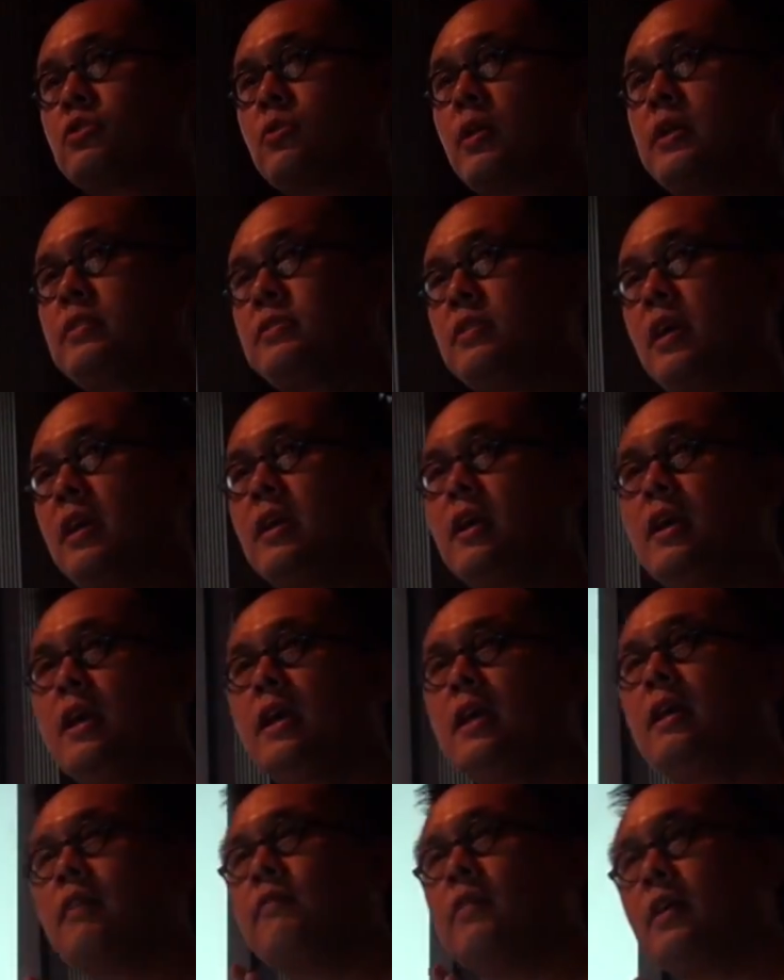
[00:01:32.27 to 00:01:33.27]
So I
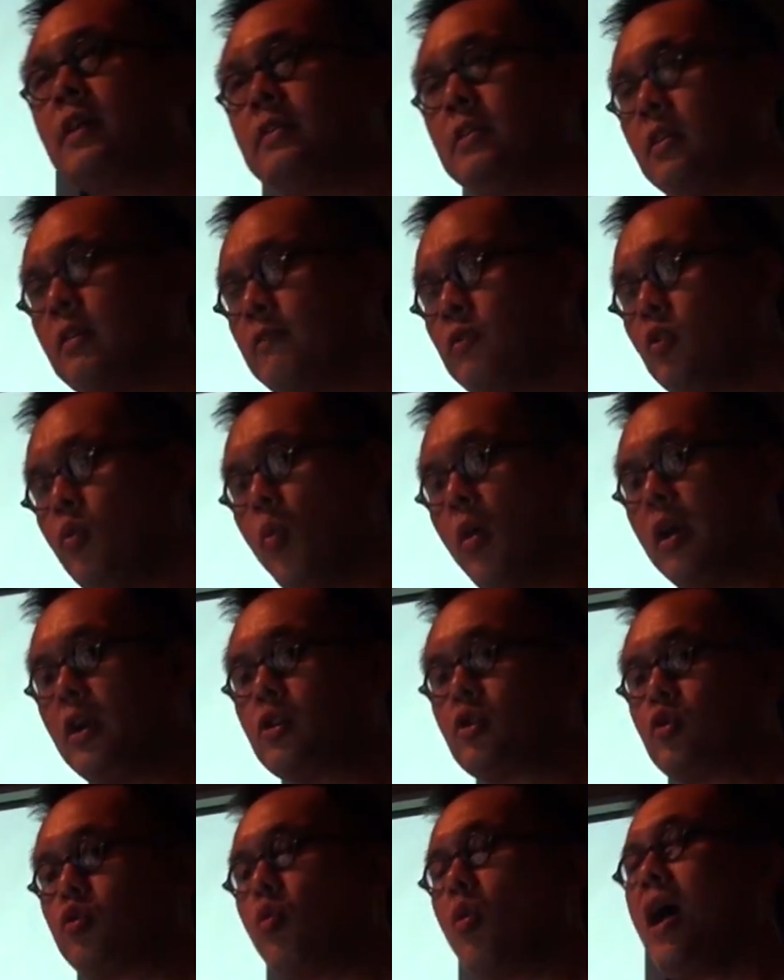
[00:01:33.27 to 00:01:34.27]
say, if, uh, if you
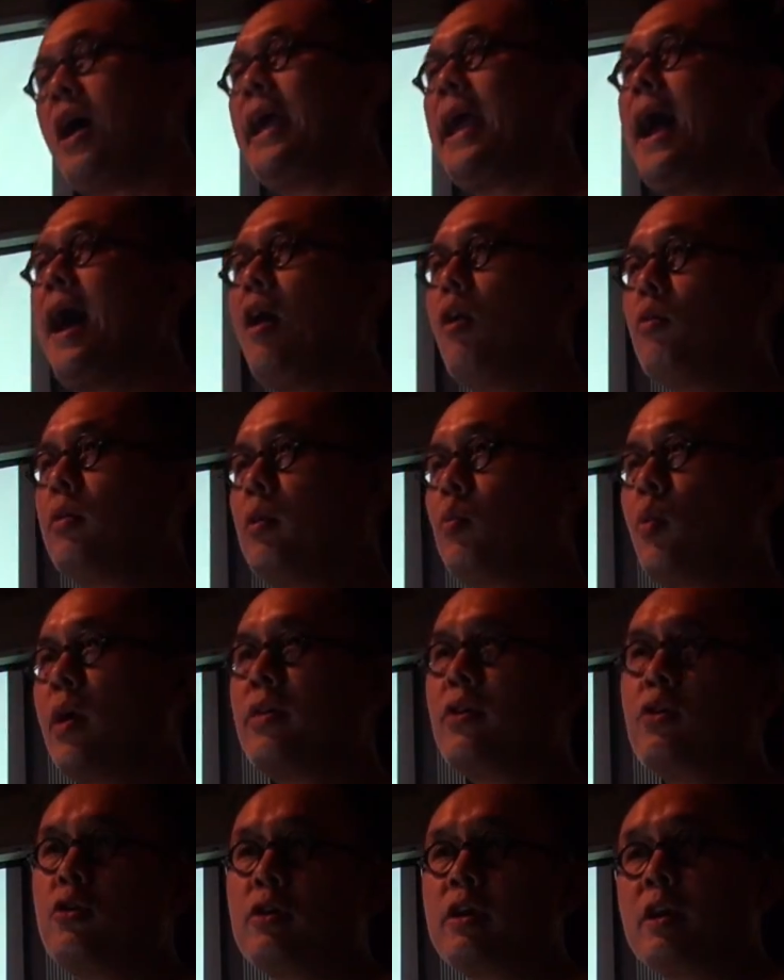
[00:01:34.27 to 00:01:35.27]
want to try out
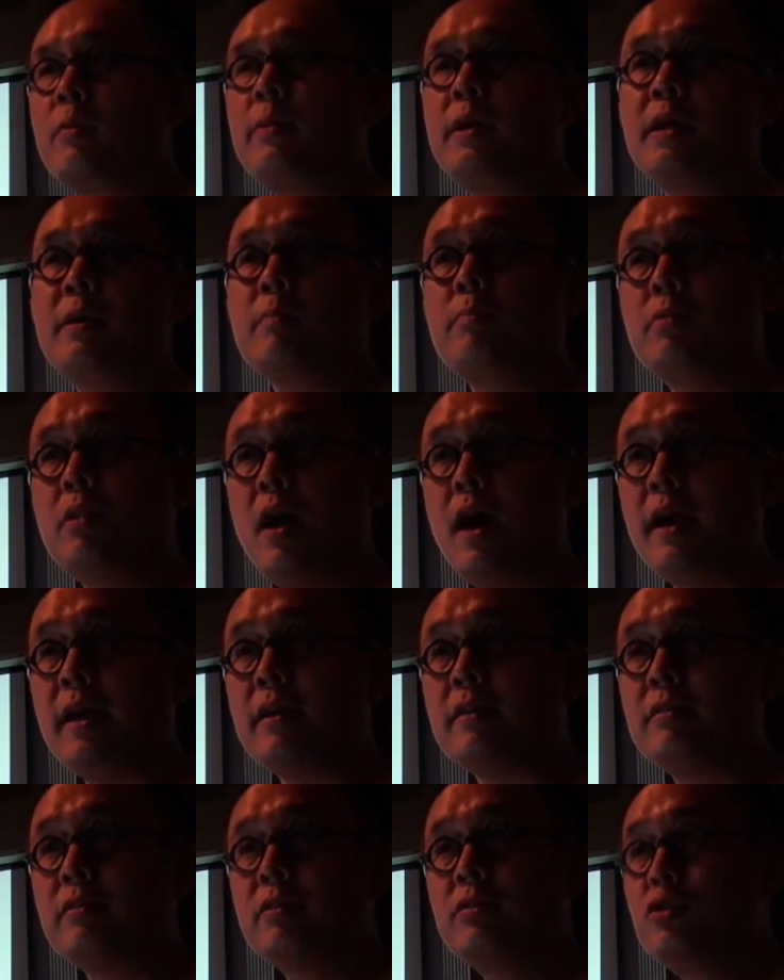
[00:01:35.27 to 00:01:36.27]
whether you're going to be
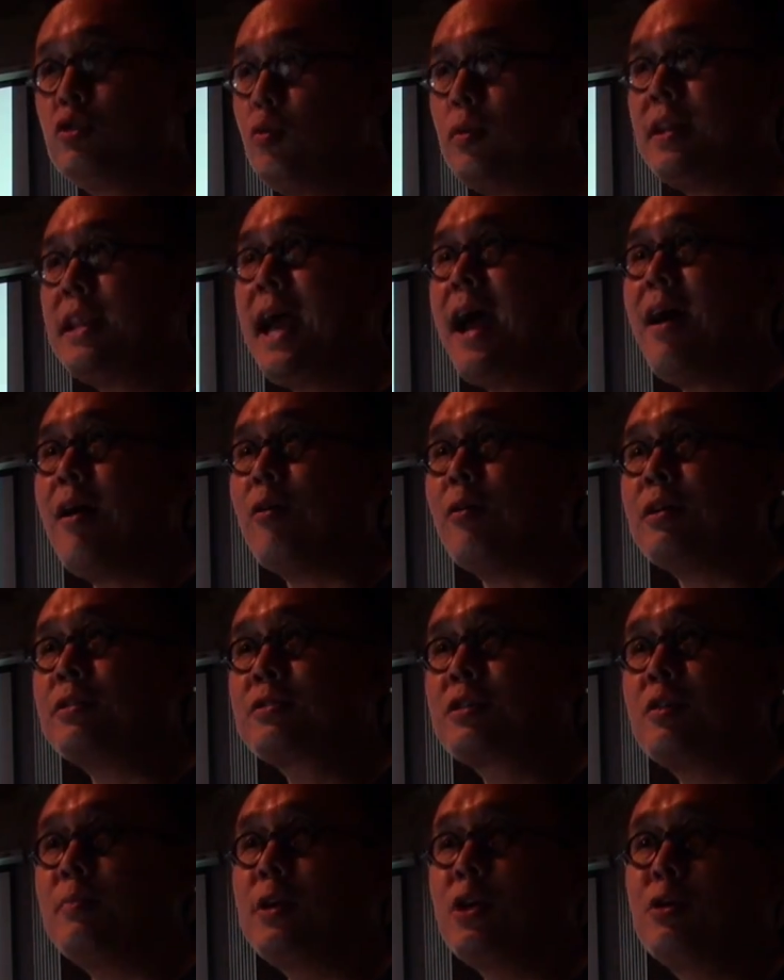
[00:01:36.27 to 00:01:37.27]
compliant, do it now.
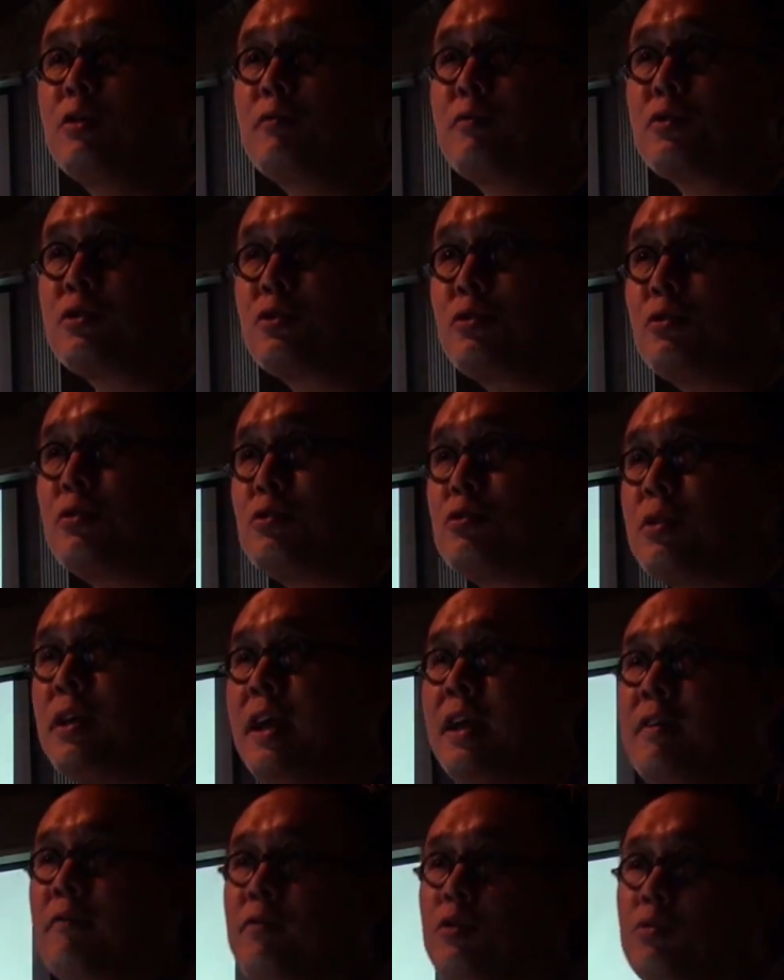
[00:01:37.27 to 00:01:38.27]
It's going to be good for
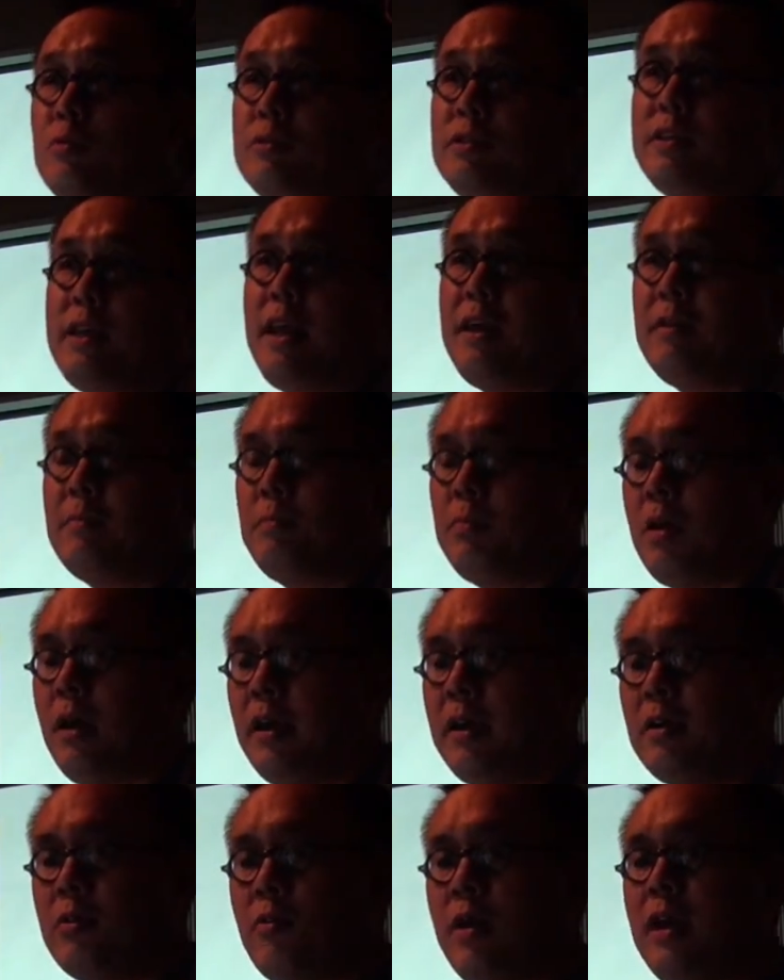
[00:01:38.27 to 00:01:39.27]
surgery, and if you stay
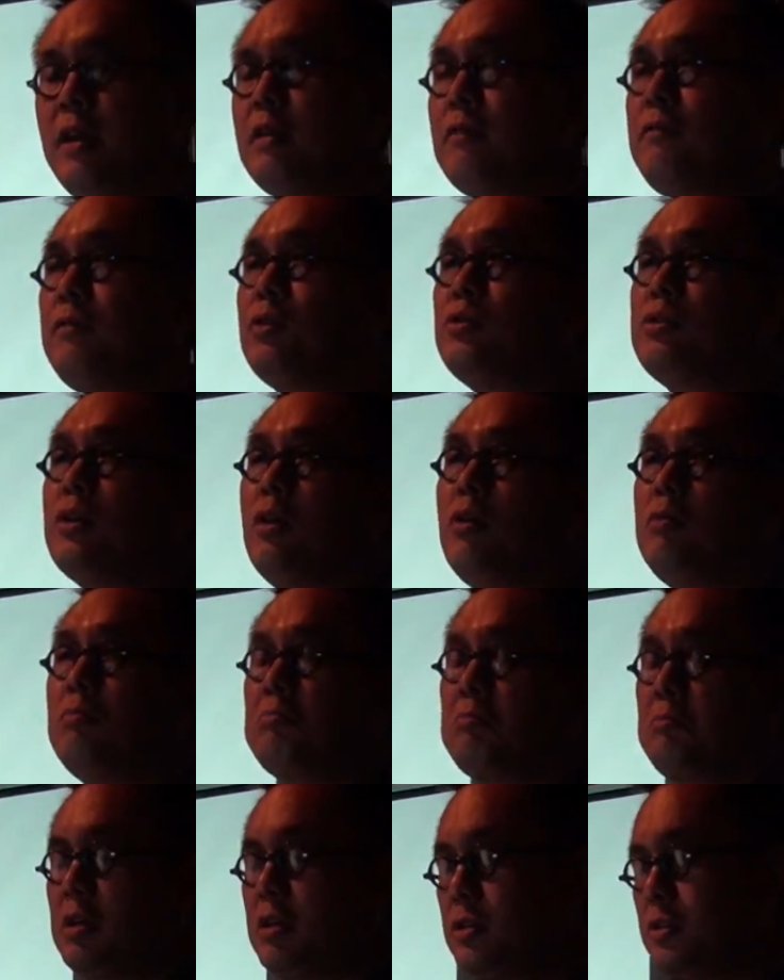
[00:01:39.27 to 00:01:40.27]
compliant, great, and if you don't,
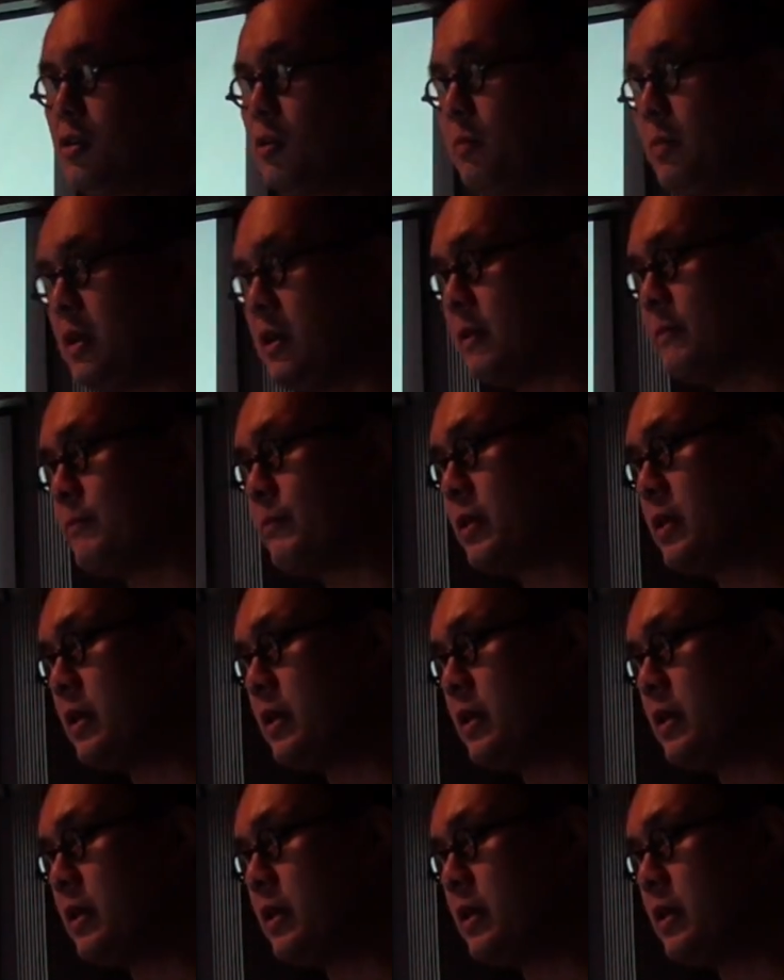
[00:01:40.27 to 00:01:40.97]
so be it.